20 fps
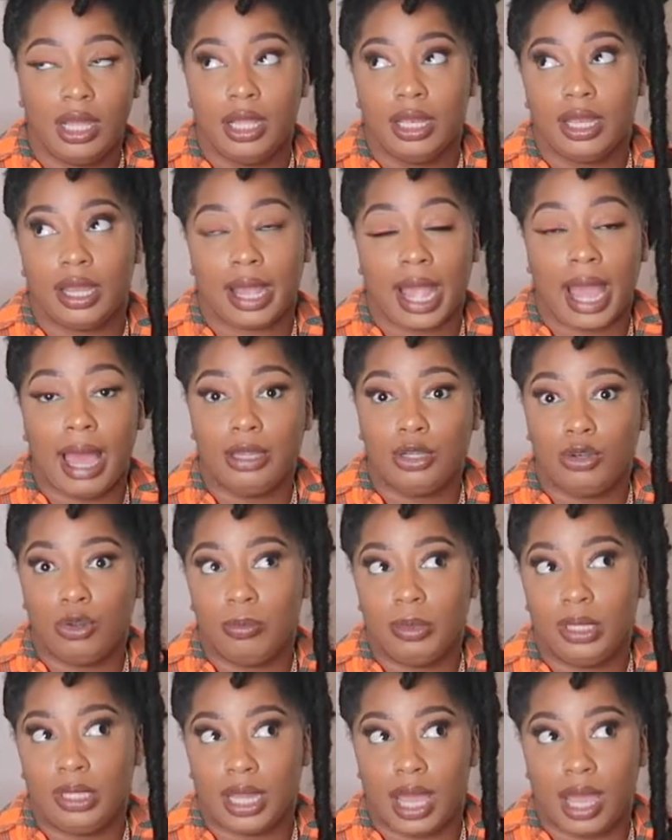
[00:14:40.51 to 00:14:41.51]
like I do
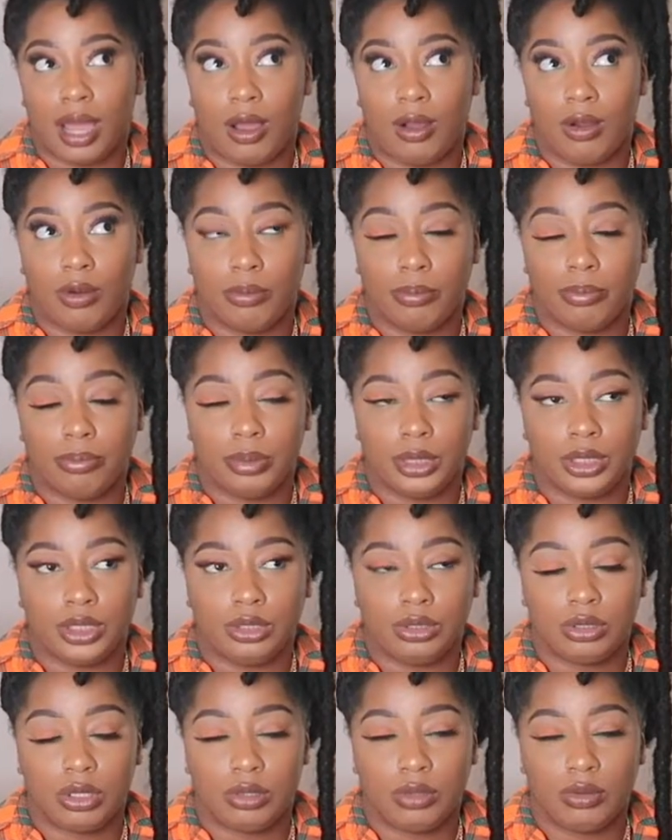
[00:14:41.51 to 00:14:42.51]
be down. But
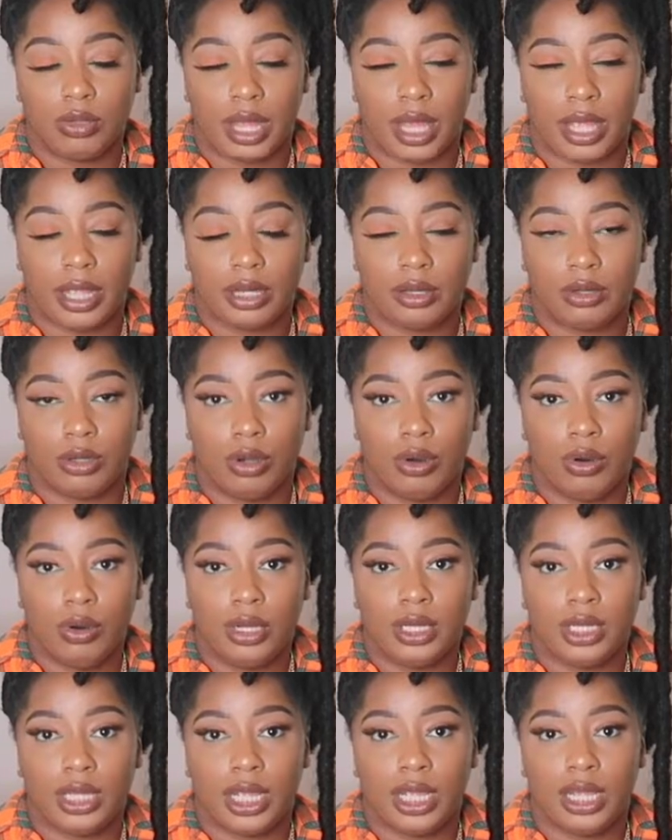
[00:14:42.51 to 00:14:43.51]
you know, like
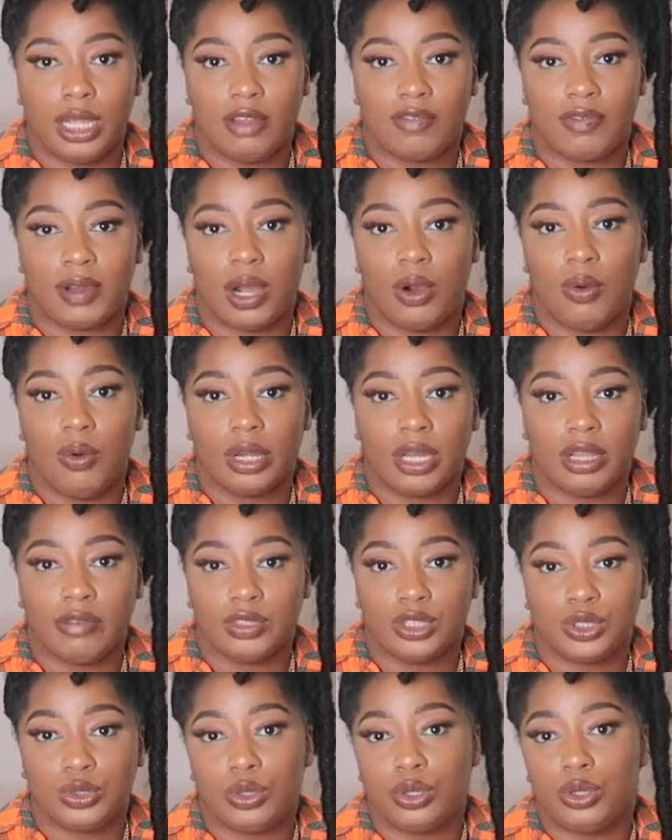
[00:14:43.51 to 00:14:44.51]
knowing that if I order
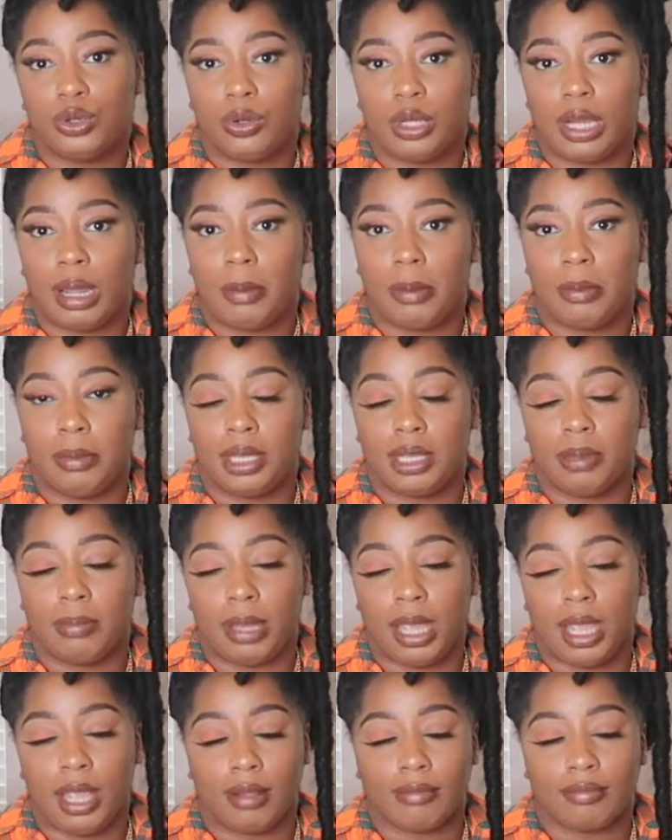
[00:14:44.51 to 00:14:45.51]
inventory, knowing I'm gonna make it
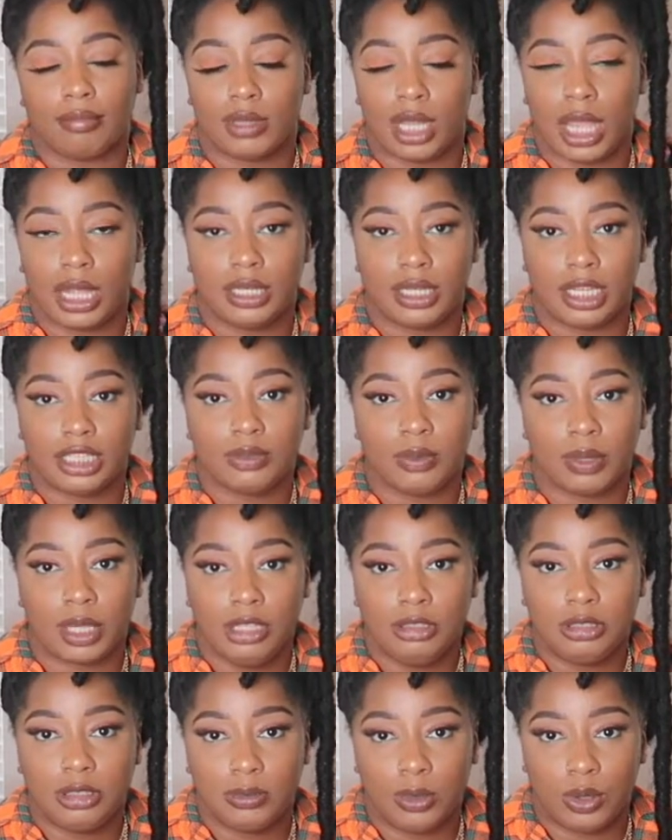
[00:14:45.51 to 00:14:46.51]
back, like that's what
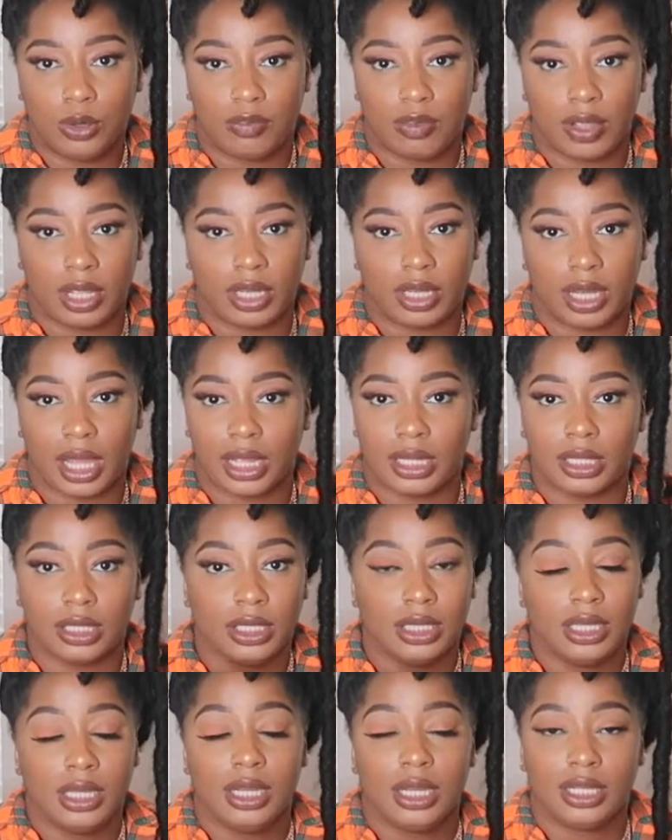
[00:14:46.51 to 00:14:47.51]
keeps me motivated. Like
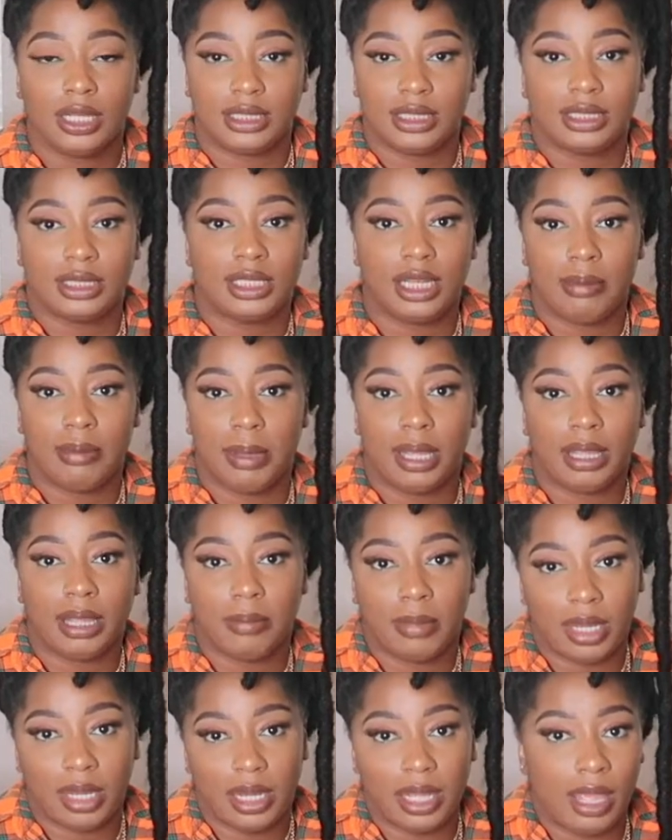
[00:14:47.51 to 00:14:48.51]
consistently making
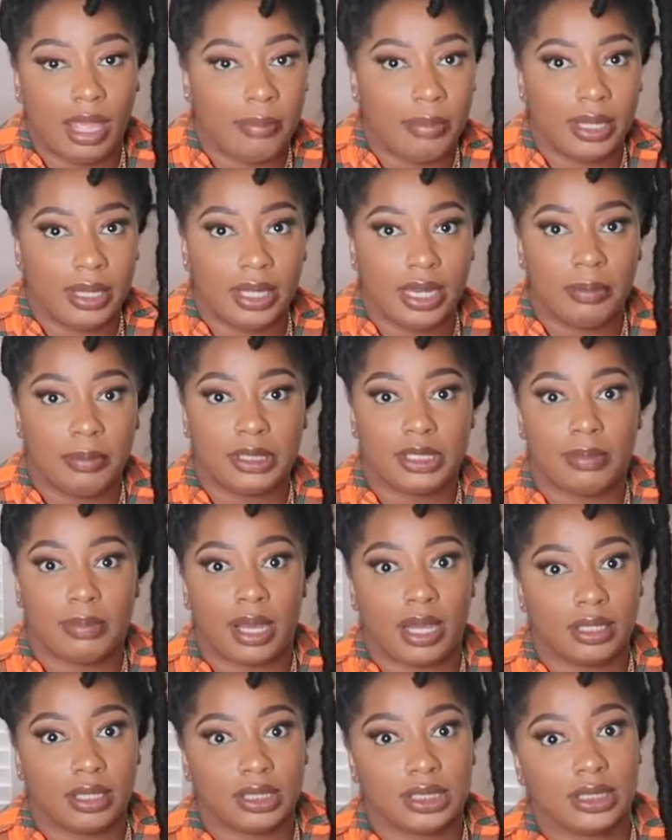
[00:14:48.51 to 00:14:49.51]
money and being able to
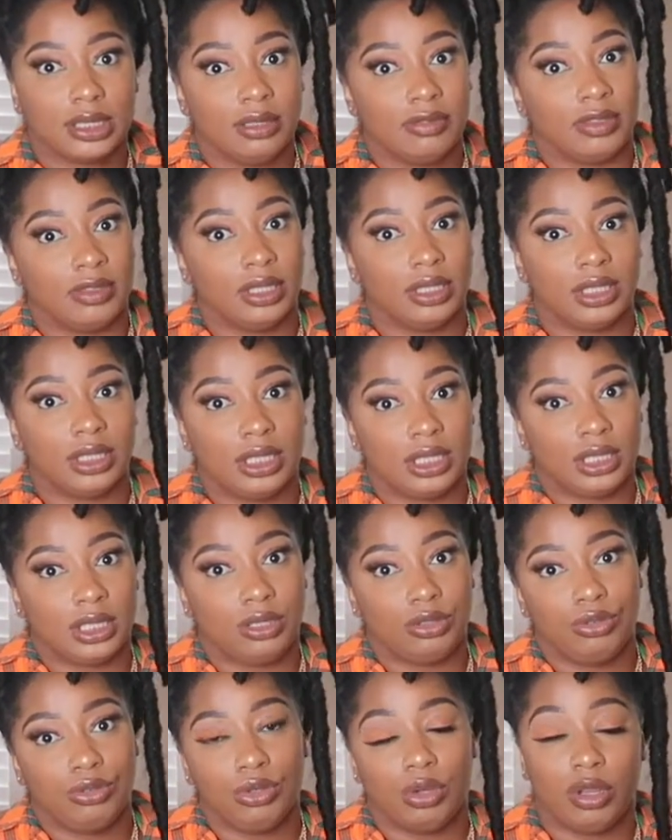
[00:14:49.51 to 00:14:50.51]
buy other stuff other
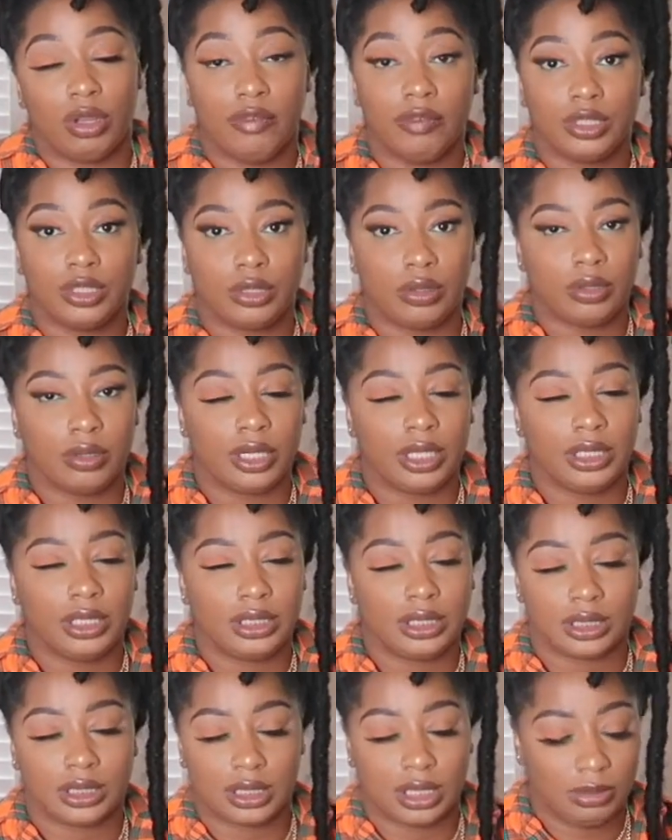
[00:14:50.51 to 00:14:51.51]
than, you know, inventory, it
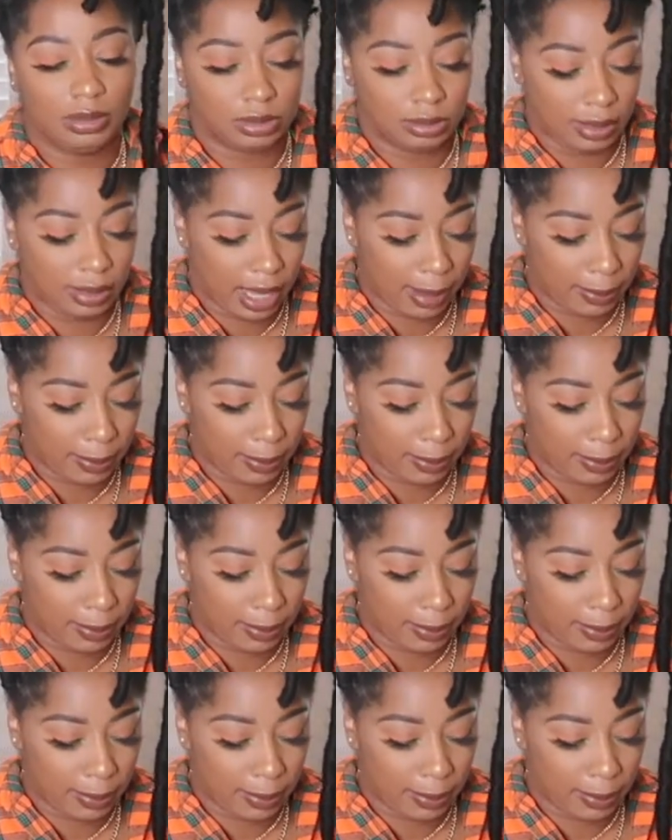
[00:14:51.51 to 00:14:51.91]
just keeps me